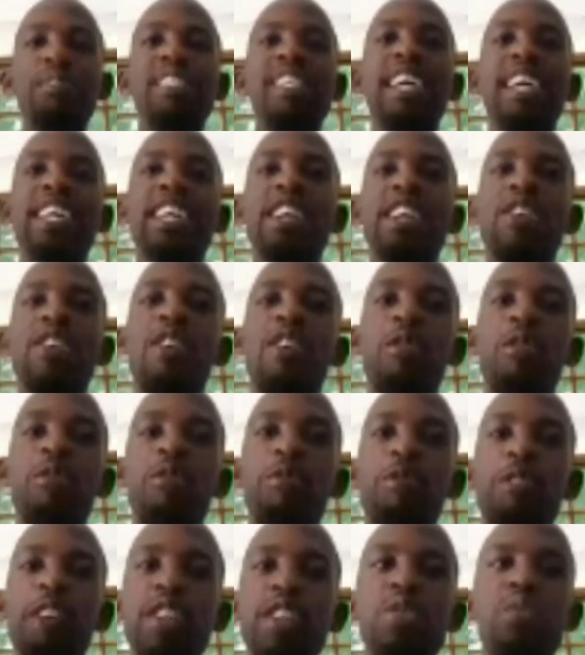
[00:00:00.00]
I will be
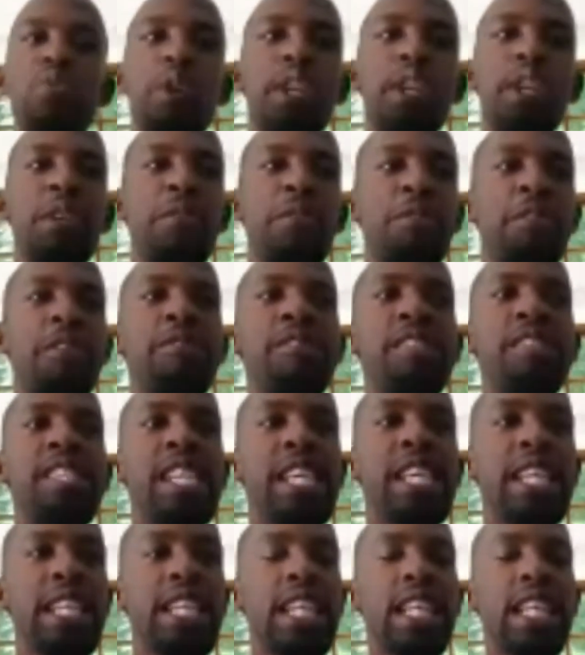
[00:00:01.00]
taking off in
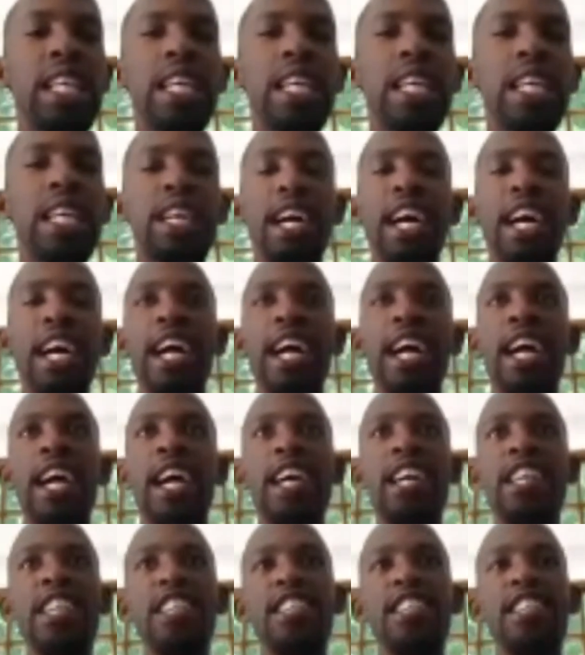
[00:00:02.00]
2015,
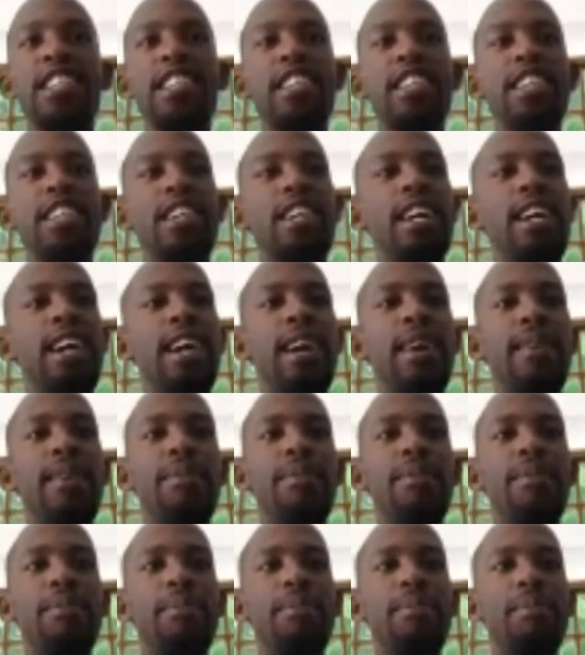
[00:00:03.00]
and
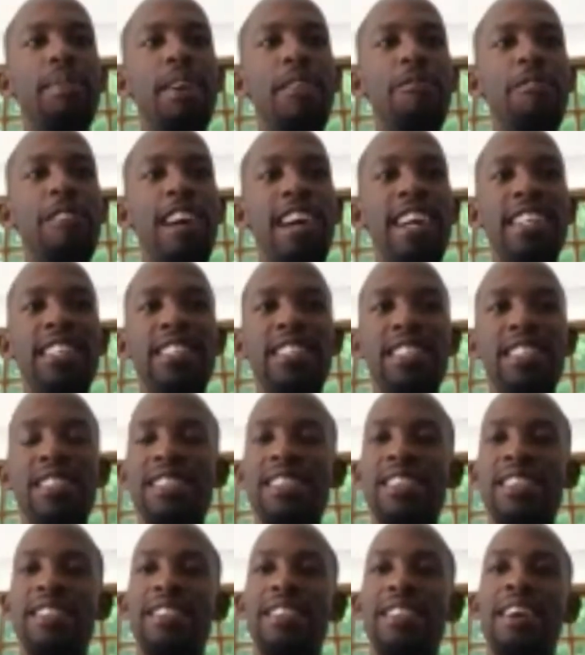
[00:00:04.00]
um, my
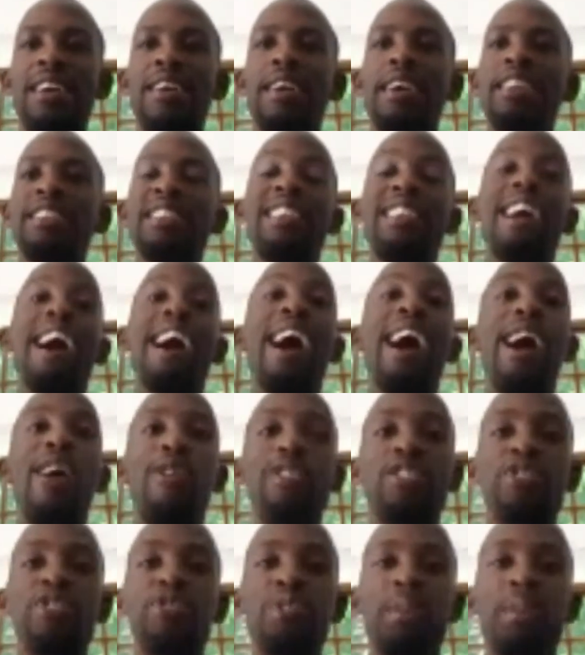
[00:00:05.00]
flight it's an uh, it's
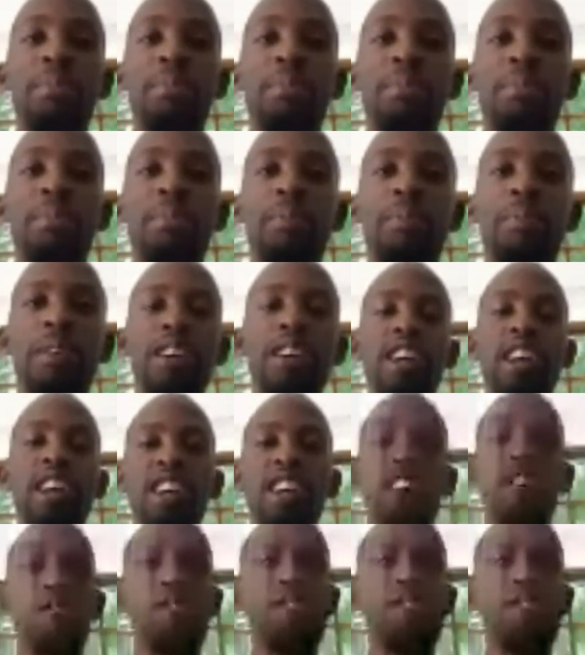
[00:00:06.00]
an hour's trip.
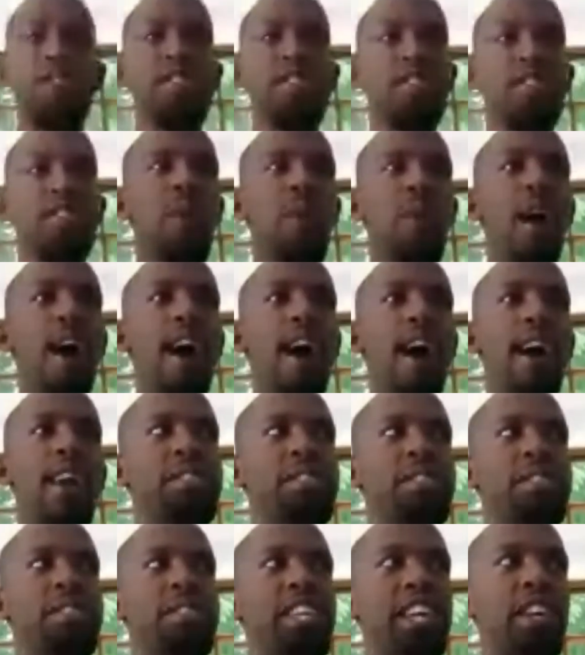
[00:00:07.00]
Reason
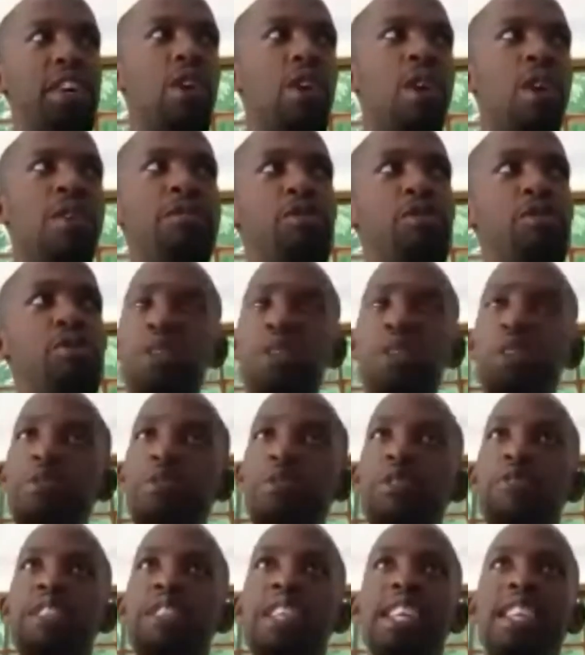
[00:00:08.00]
why I'll be taking off in
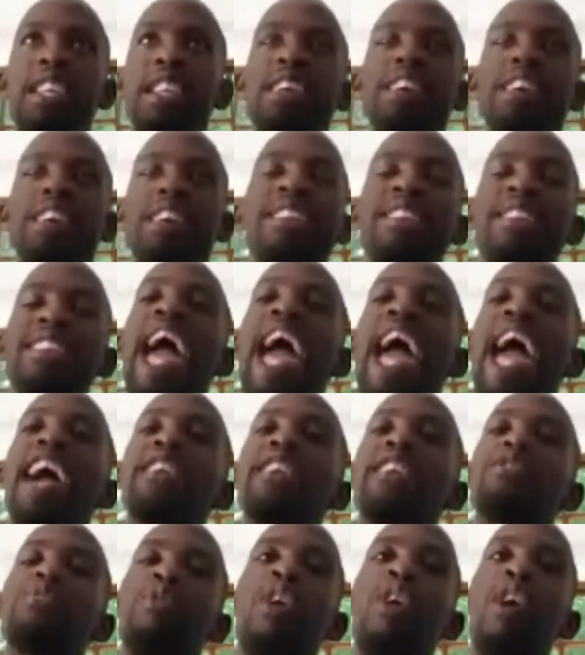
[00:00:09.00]
2015,
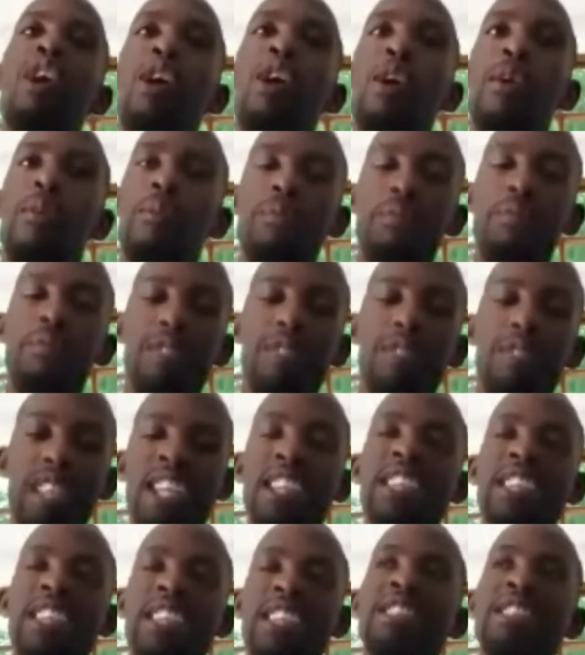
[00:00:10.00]
the
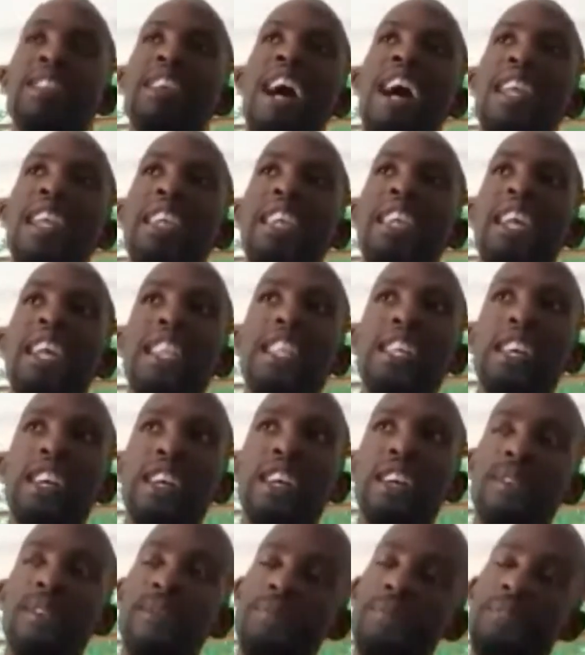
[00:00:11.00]
XCOR that is
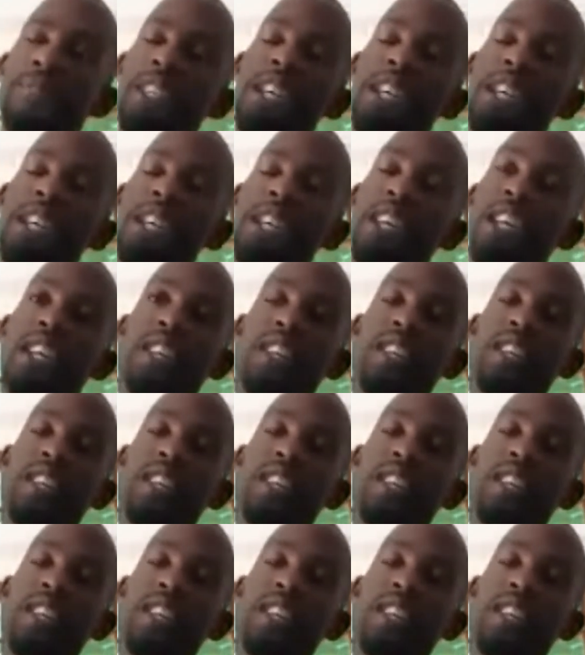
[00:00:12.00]
under the